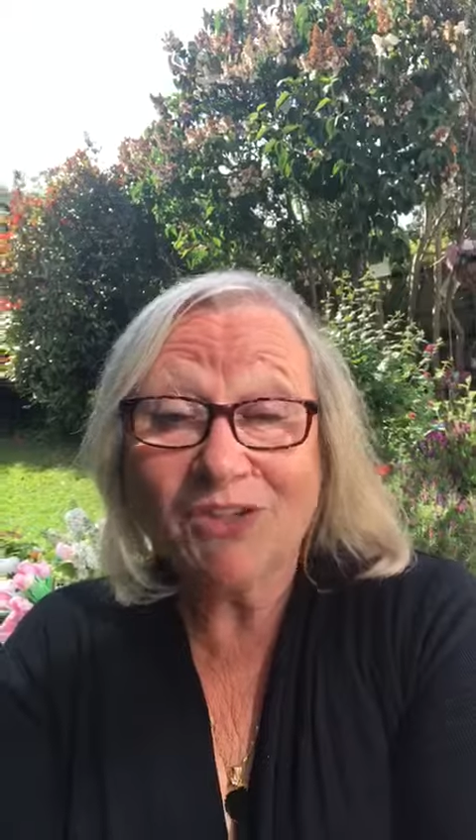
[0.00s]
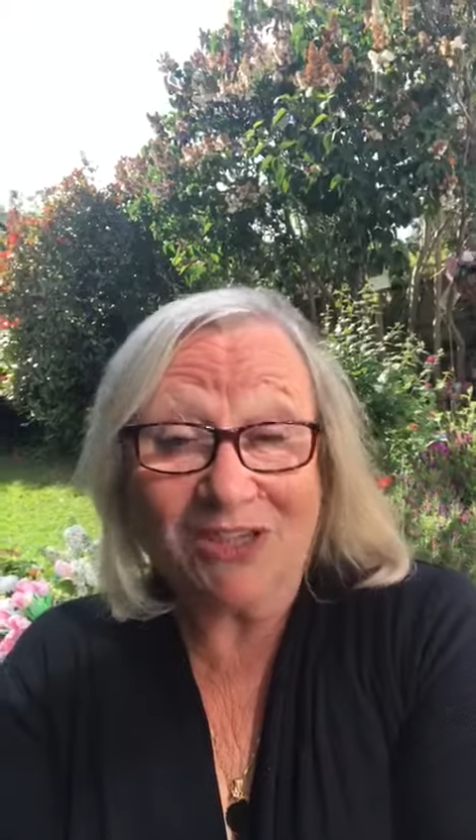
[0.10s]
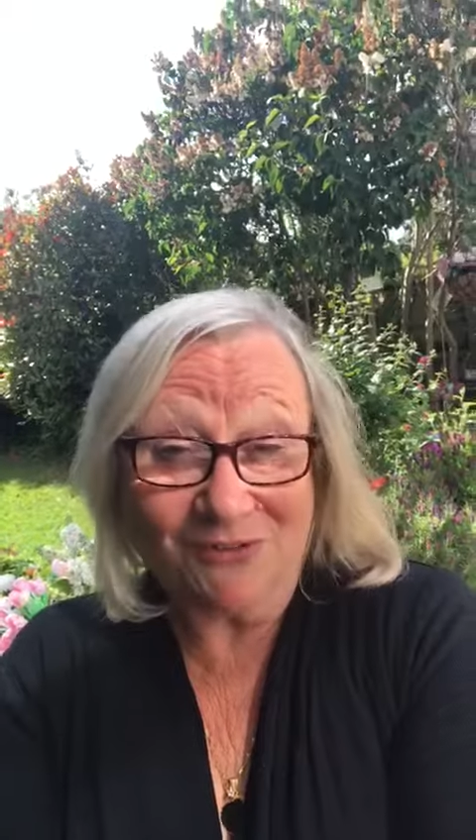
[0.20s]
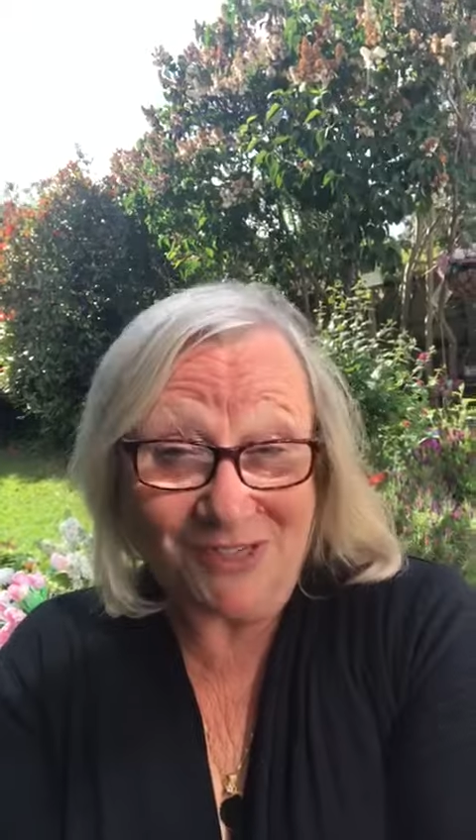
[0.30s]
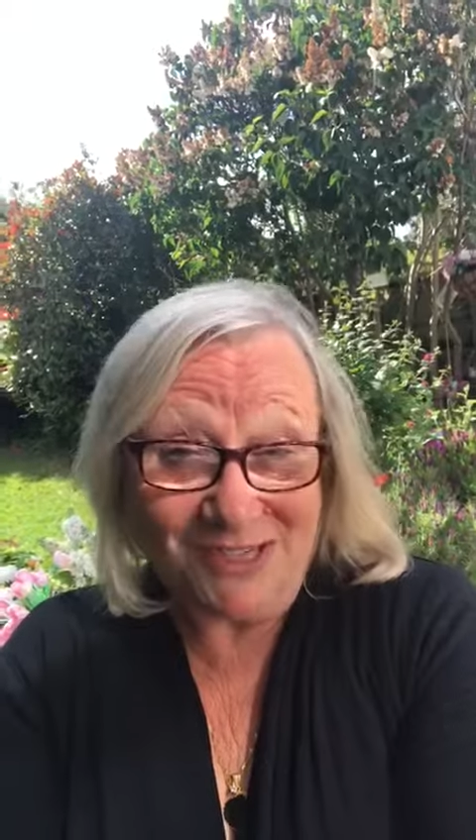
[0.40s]

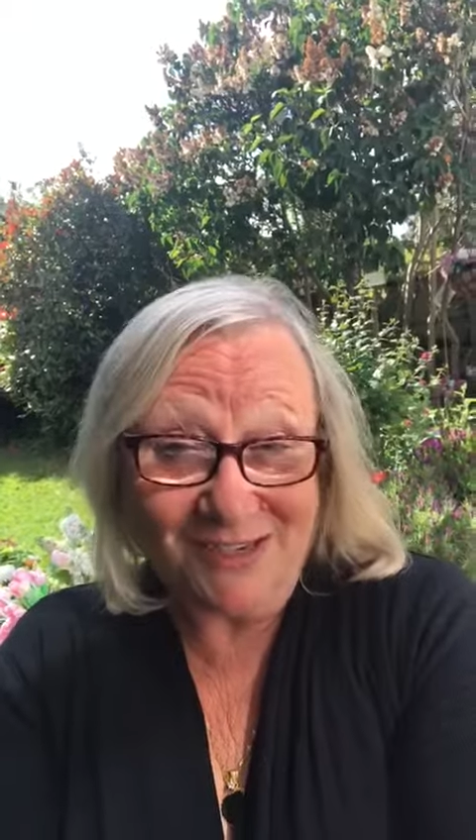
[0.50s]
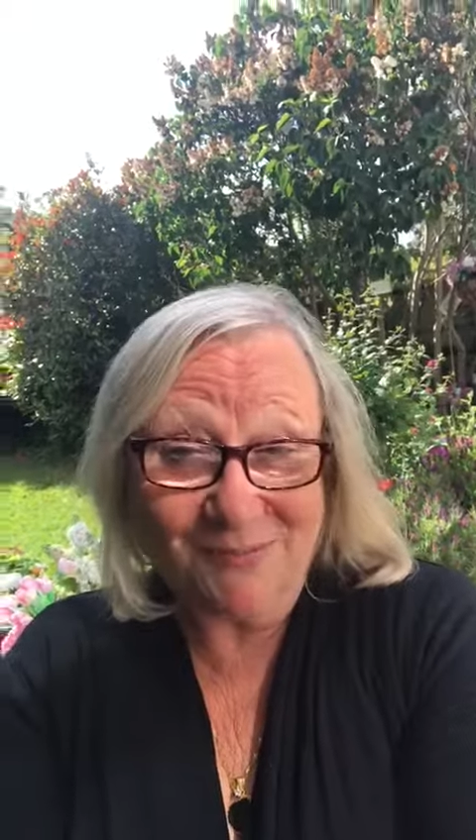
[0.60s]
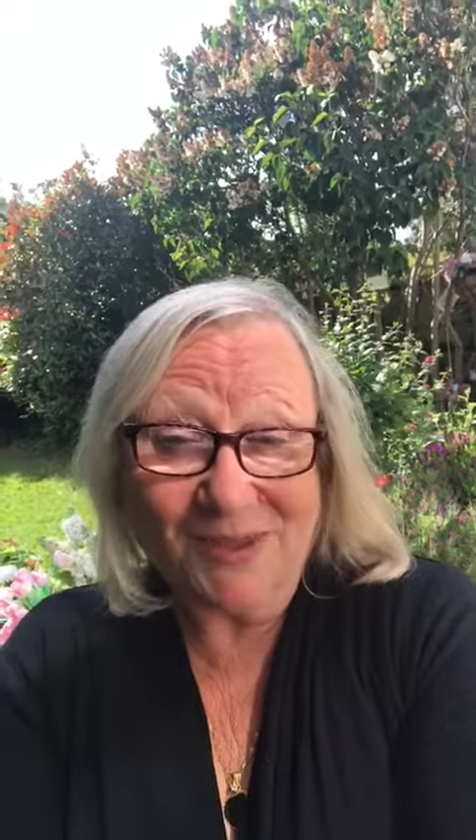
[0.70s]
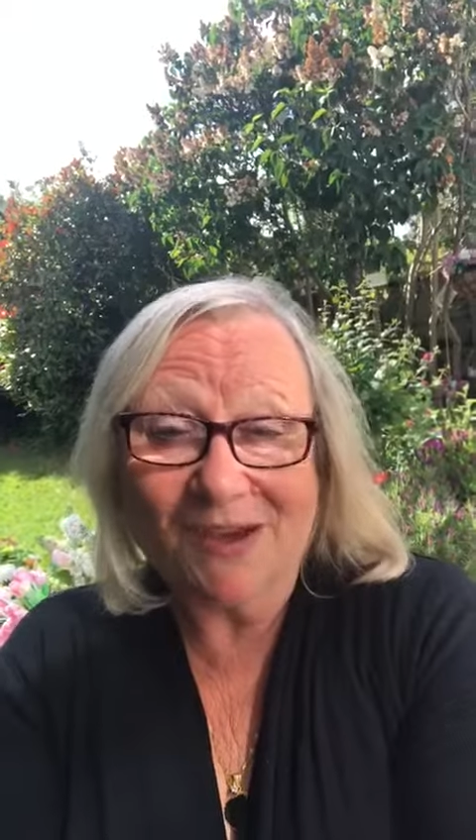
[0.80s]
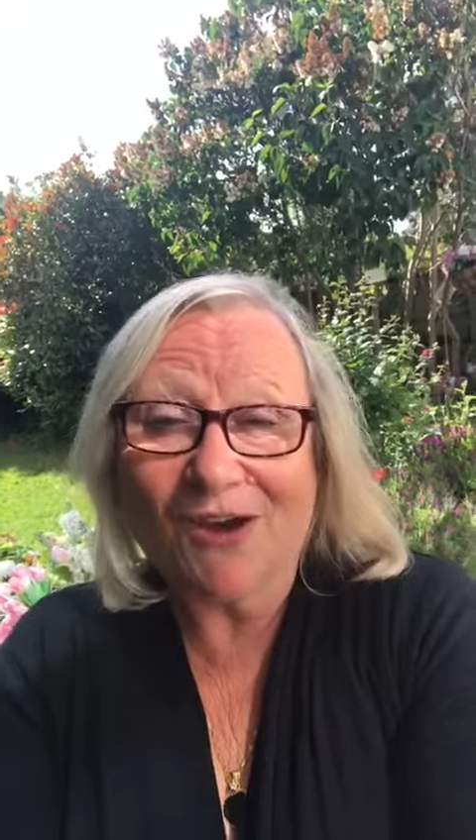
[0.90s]
shielding
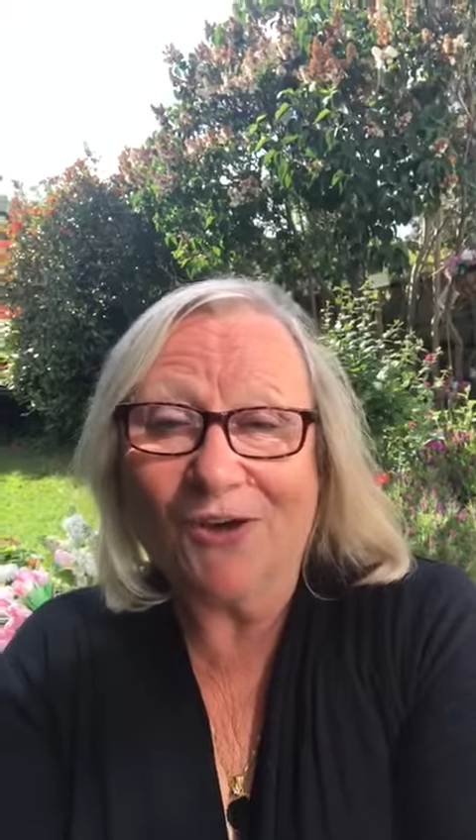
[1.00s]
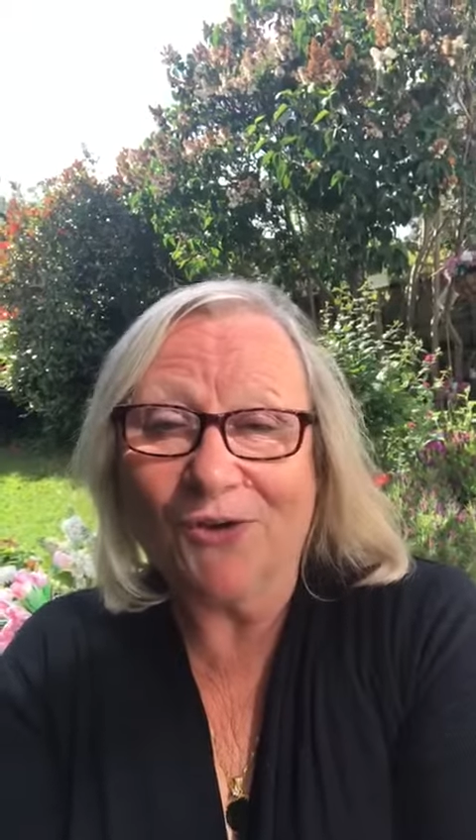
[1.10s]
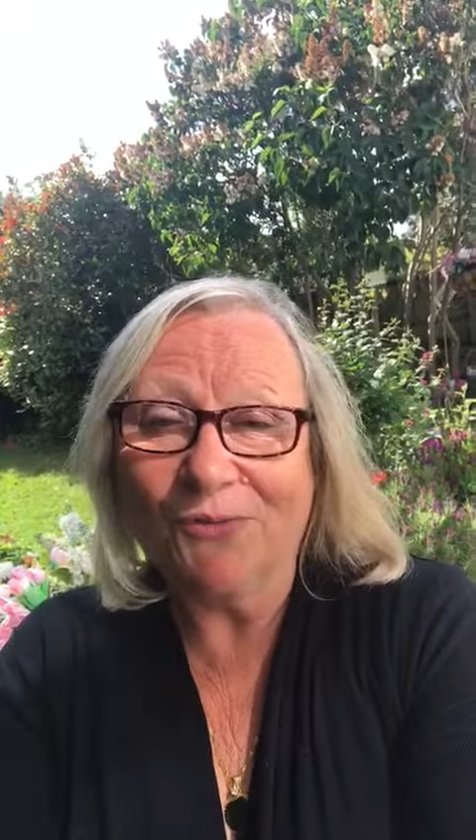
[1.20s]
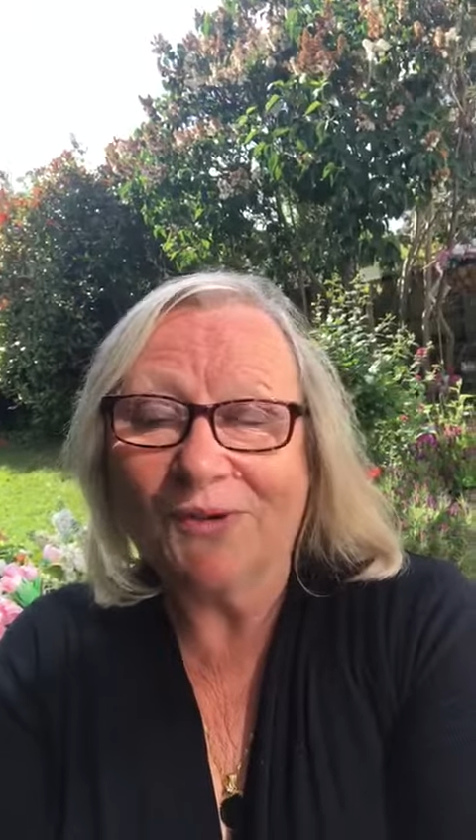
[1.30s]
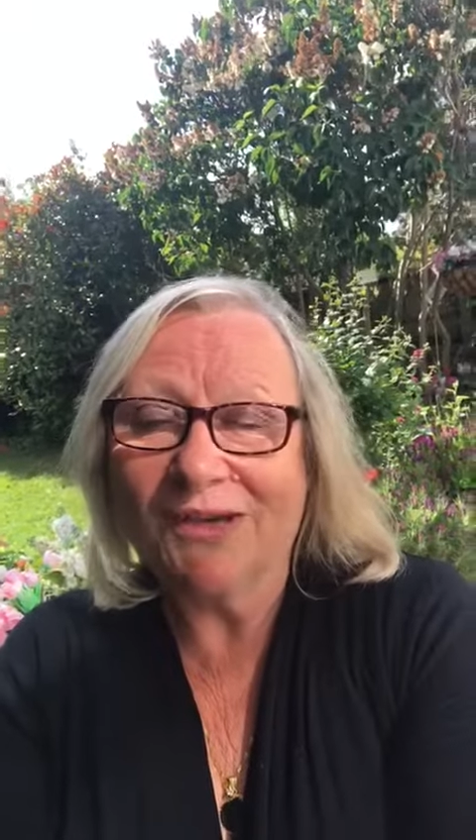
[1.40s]
at
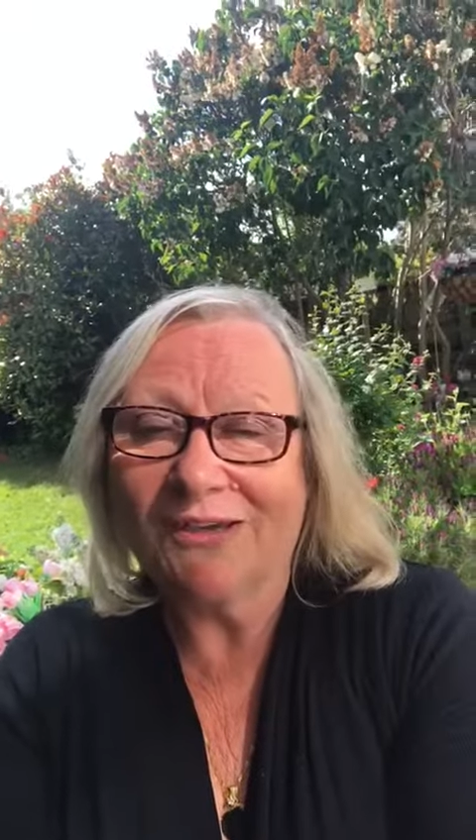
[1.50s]
home.